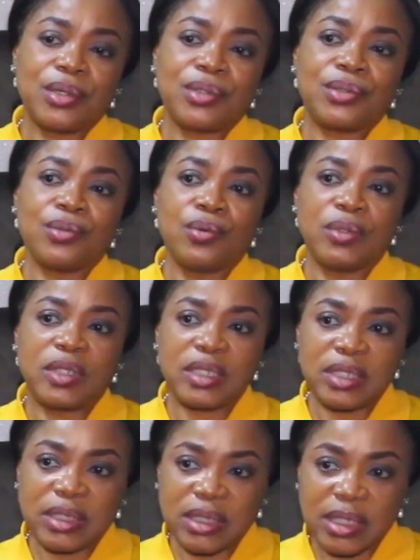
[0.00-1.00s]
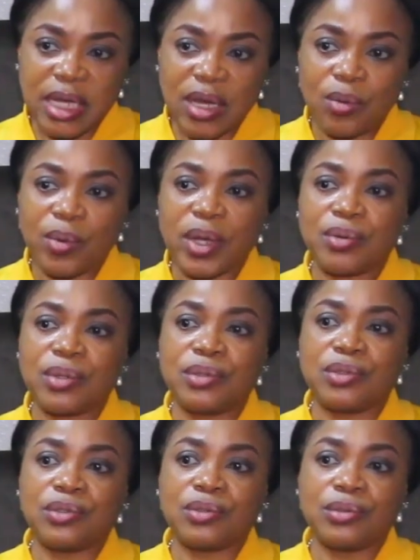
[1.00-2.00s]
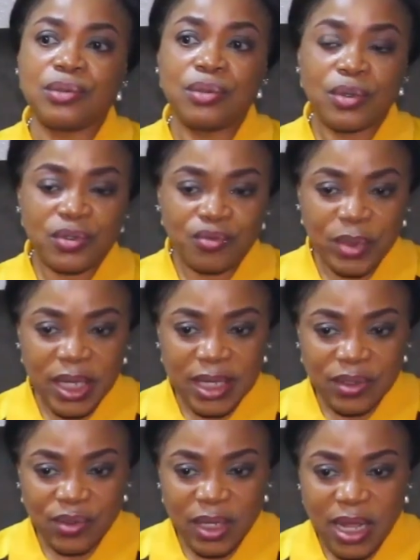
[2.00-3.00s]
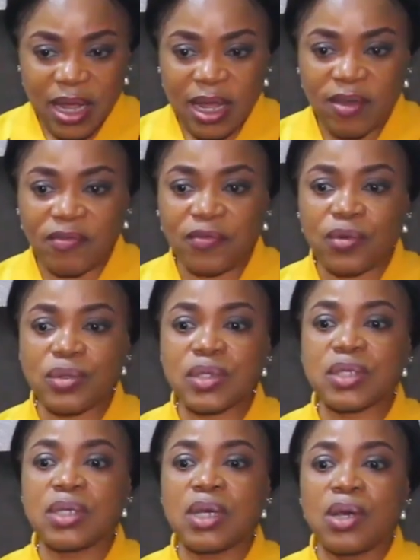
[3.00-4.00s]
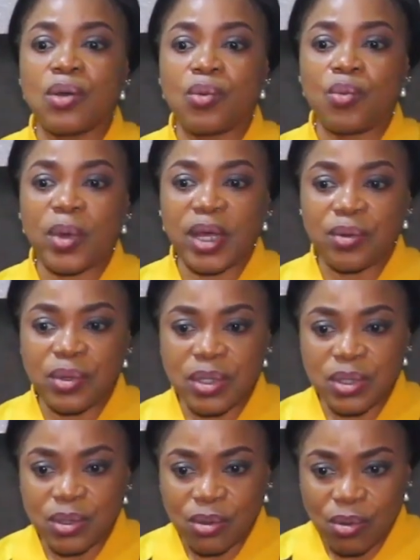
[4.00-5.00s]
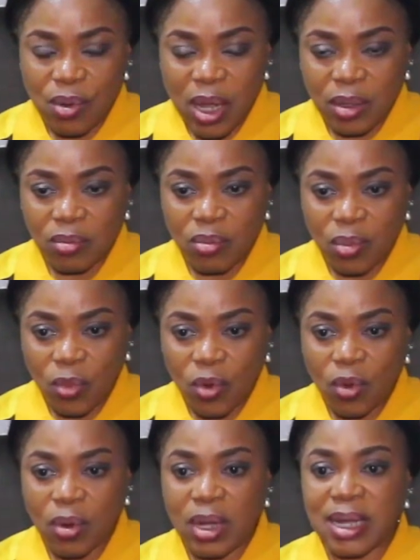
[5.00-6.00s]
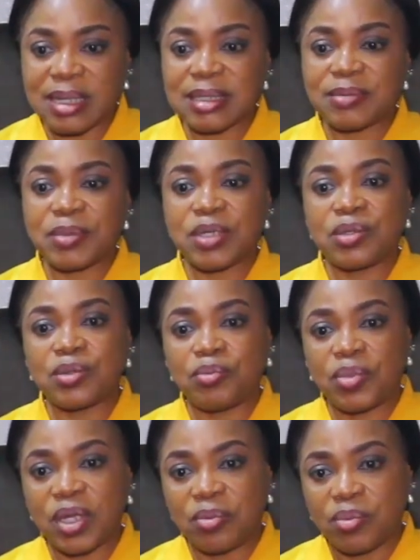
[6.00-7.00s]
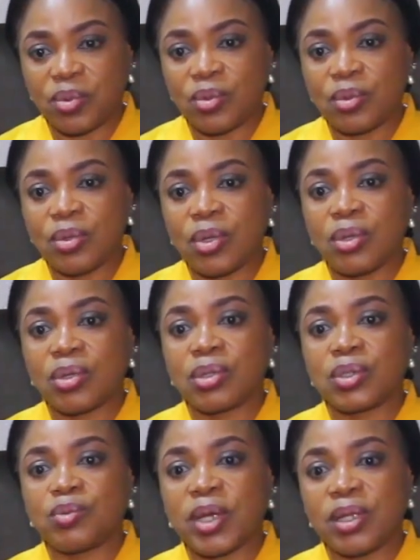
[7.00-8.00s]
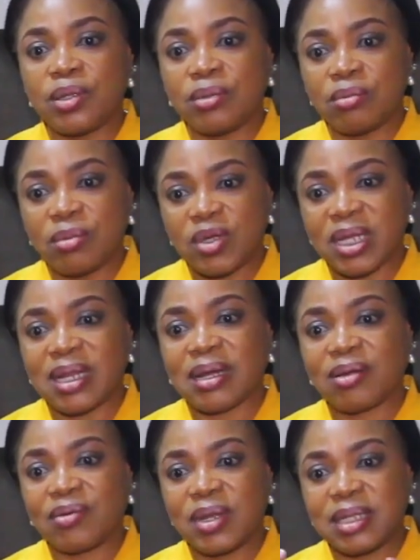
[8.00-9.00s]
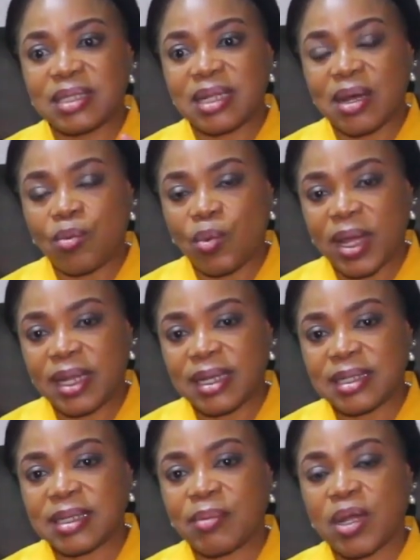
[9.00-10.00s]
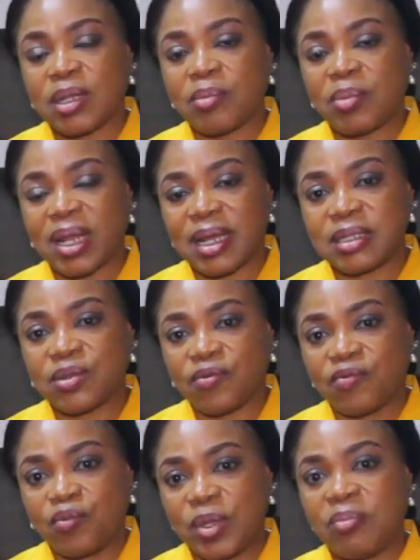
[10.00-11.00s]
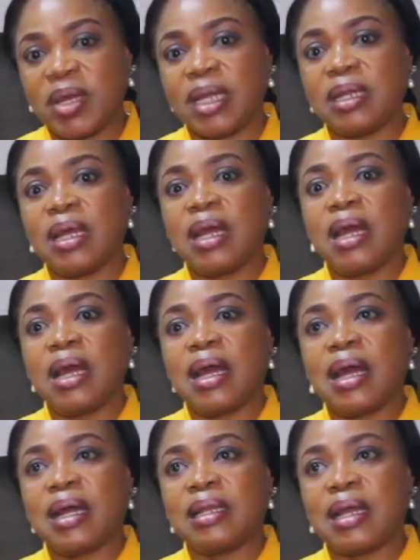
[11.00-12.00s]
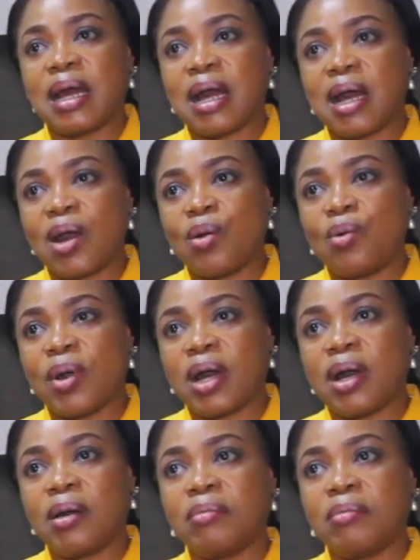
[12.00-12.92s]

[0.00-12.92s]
So this year, we're going to not relent on our efforts. We're going to go out more and speak to people, because we're looking at creating awareness about the plights of women and how